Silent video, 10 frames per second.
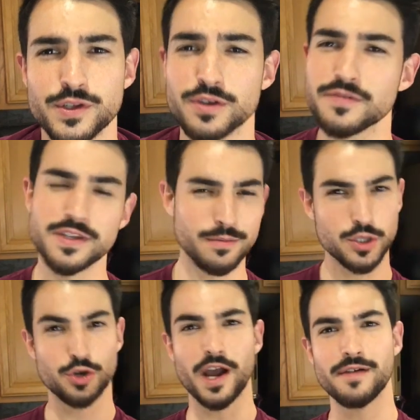So you've seen me
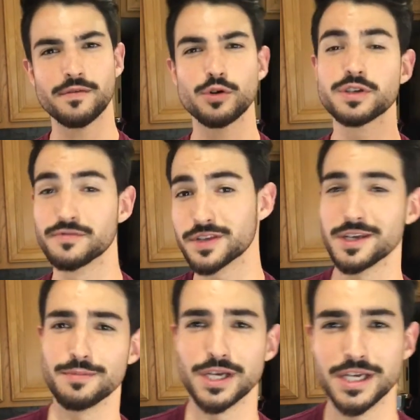travel, you've
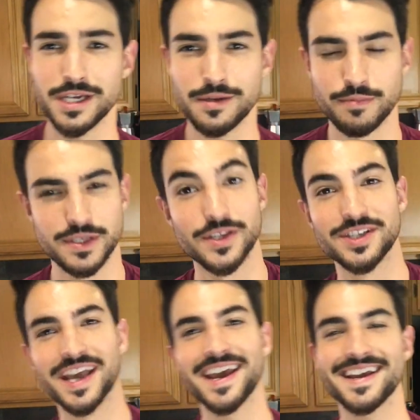seen me eat, but
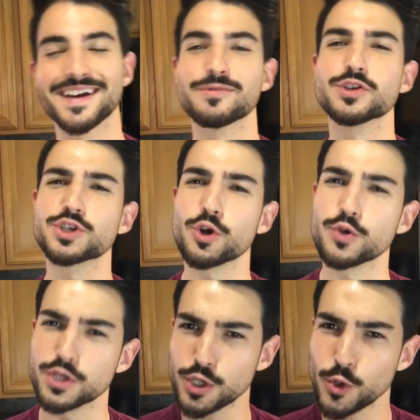today I'm gonna show
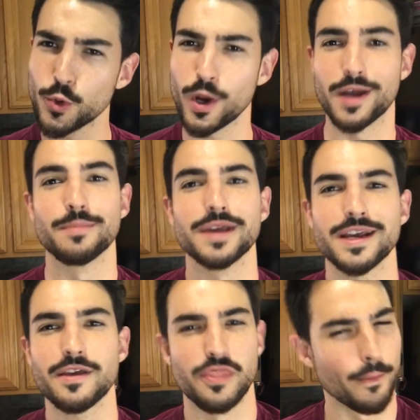you how to
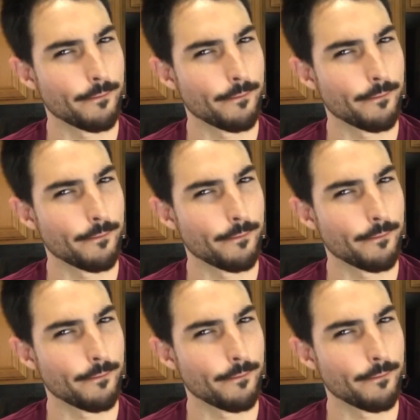make the